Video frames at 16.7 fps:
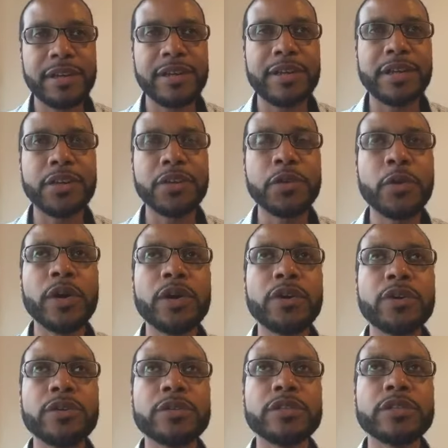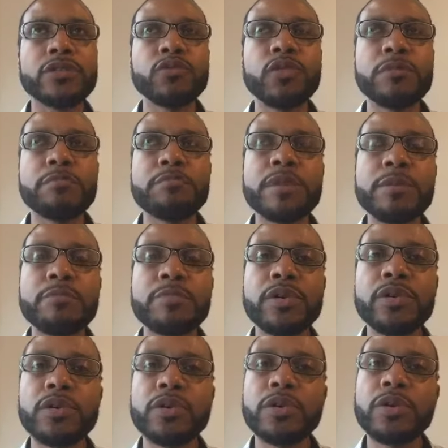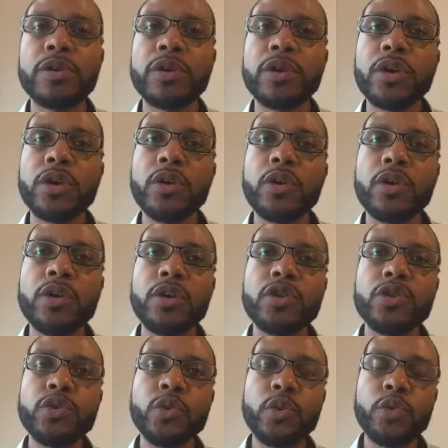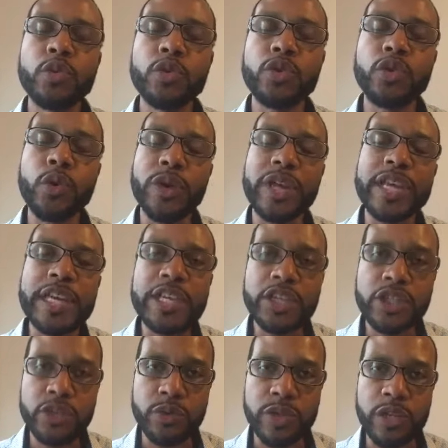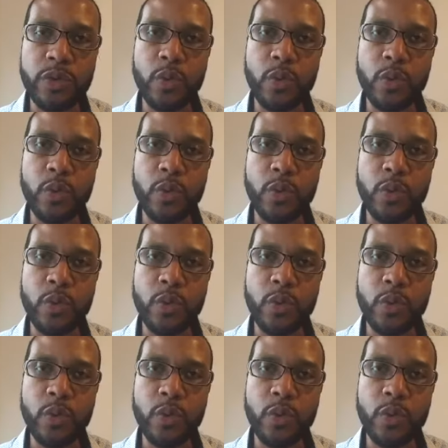In other words, remember you your history.